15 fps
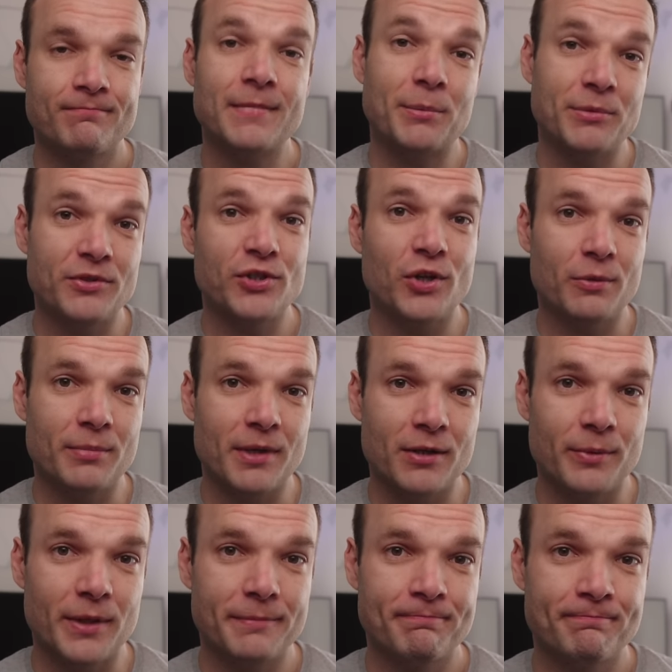That was a joke, by the
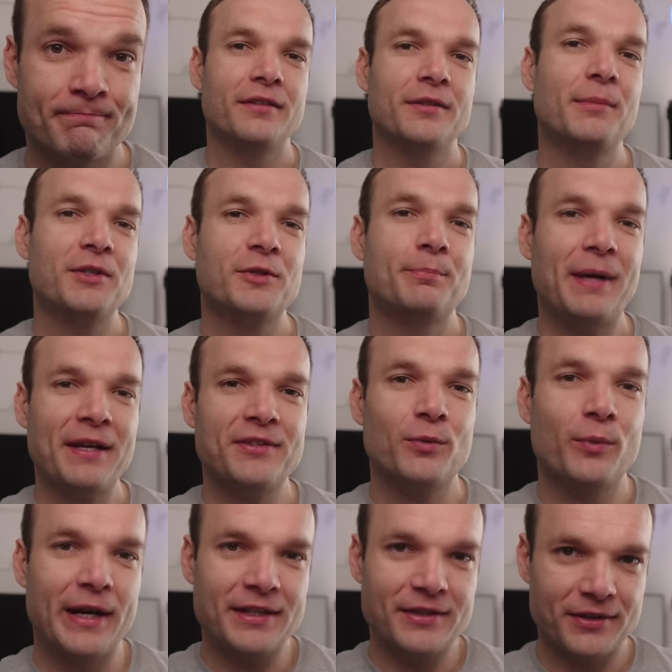way. There's a much better
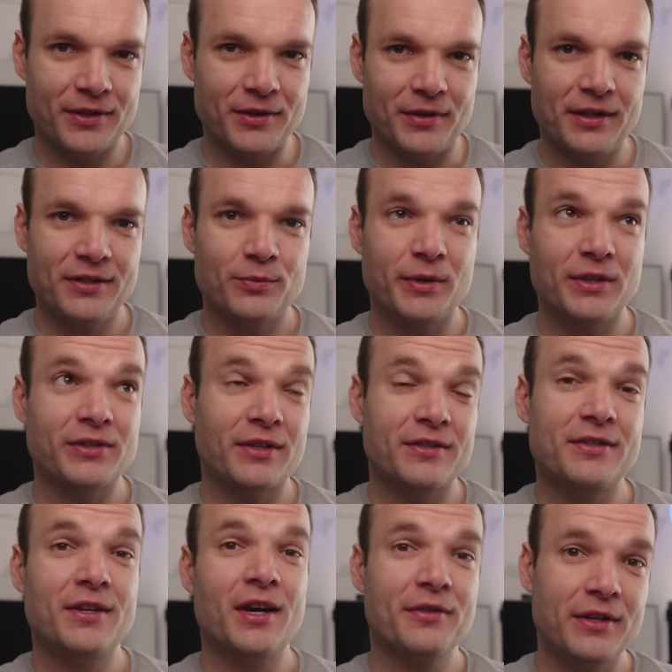way to do this, which has
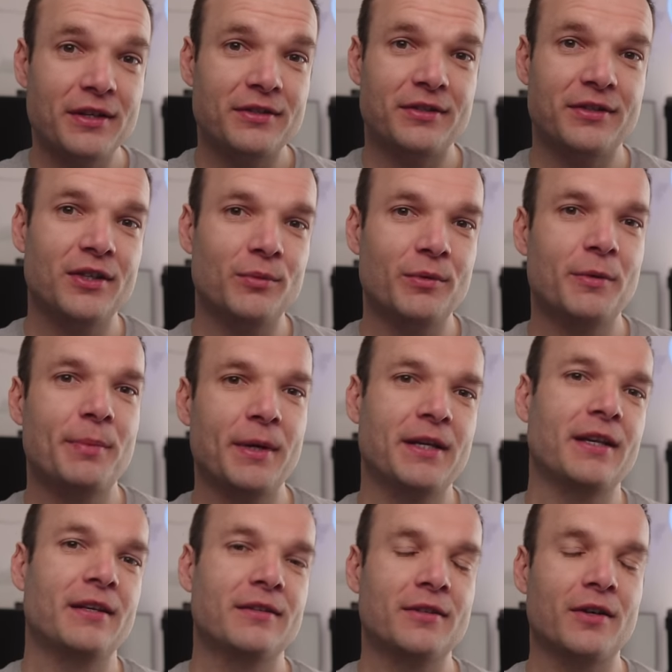nothing to do with
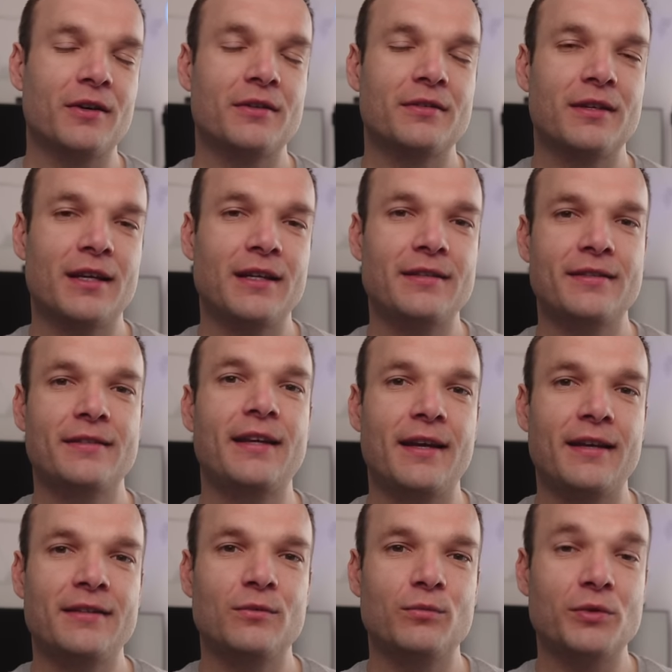picking stocks.
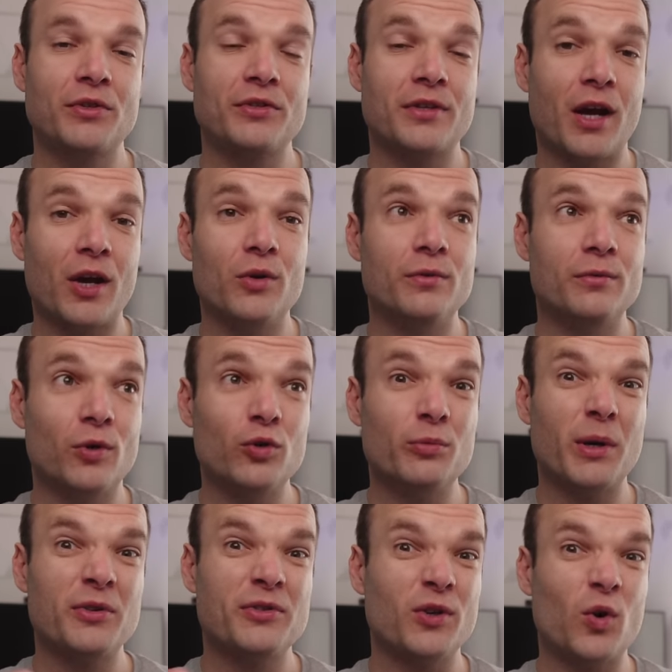Instead, we'll just own
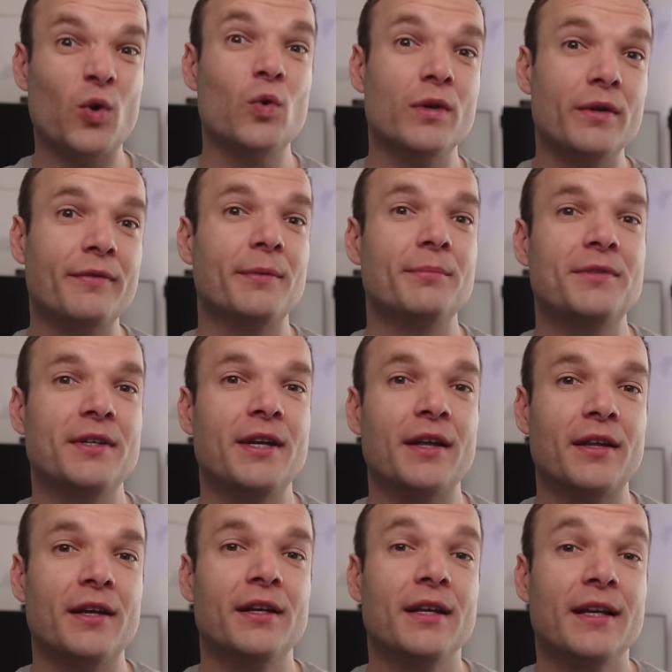almost all of them
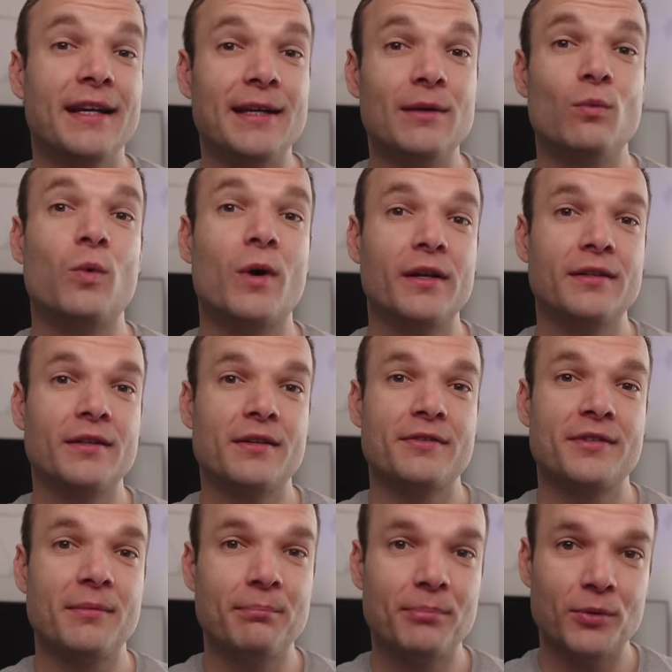together in one
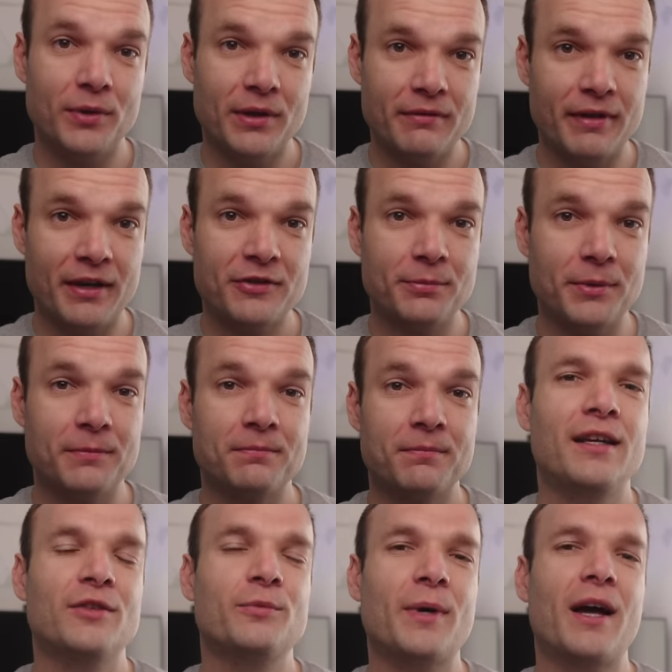simple investment.
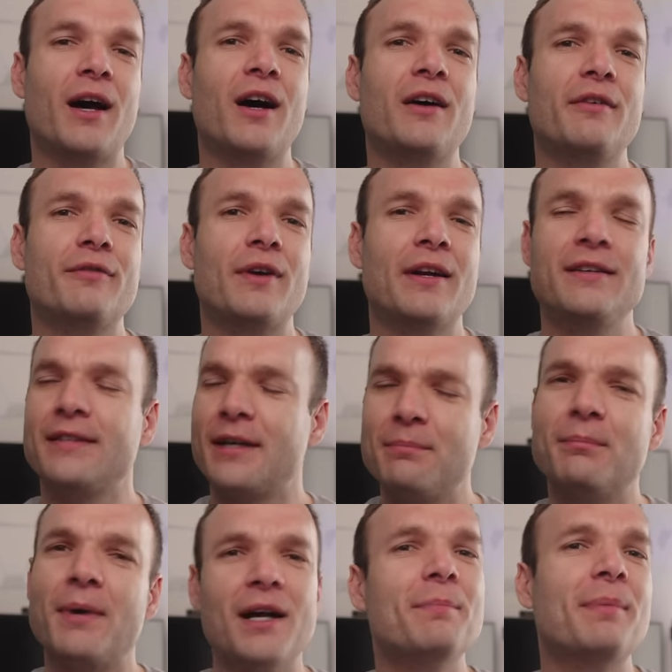Here's where our friend
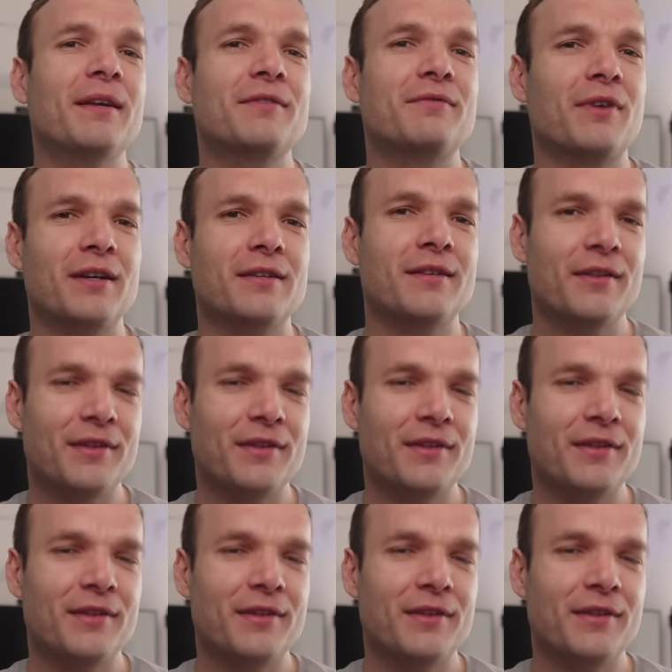and my best friend,